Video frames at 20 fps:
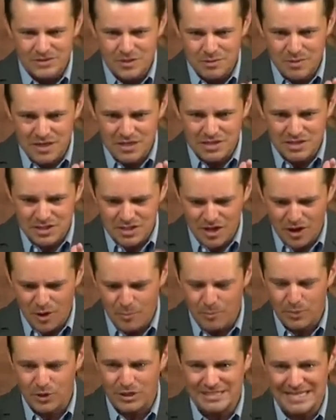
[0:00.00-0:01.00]
to be
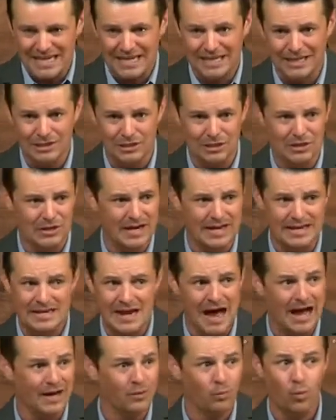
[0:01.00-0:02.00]
so particular and
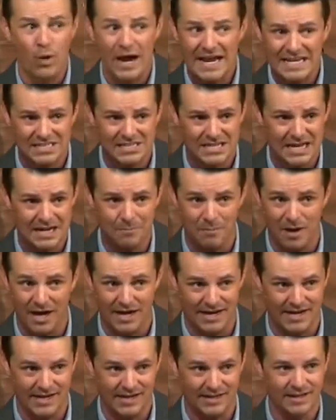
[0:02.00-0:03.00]
not wasting
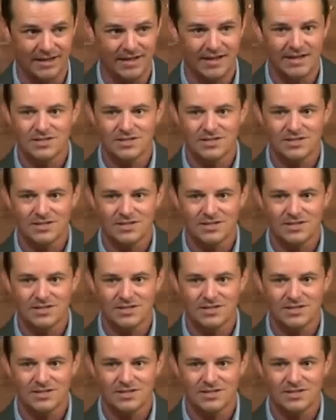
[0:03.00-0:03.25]
money